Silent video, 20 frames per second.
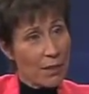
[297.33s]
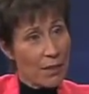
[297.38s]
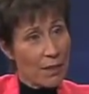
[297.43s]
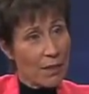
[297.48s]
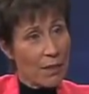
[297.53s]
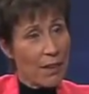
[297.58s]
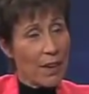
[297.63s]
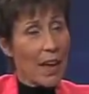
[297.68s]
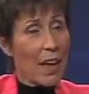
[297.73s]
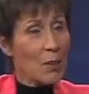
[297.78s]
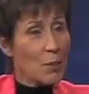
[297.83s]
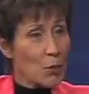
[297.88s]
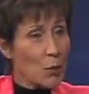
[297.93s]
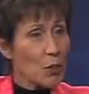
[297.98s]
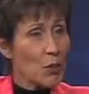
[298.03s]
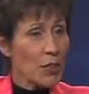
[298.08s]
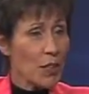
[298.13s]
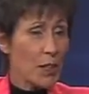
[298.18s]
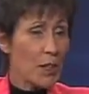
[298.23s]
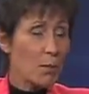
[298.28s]

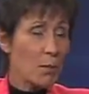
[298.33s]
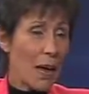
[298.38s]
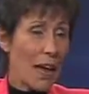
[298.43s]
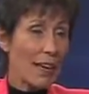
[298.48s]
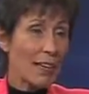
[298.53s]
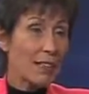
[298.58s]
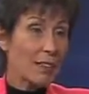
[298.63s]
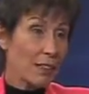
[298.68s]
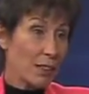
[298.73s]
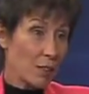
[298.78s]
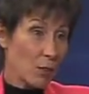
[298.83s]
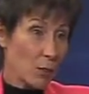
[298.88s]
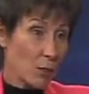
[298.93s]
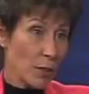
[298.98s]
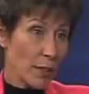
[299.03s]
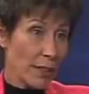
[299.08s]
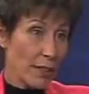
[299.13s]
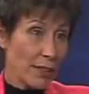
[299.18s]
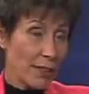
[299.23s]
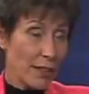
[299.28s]
Estrogen in the body literally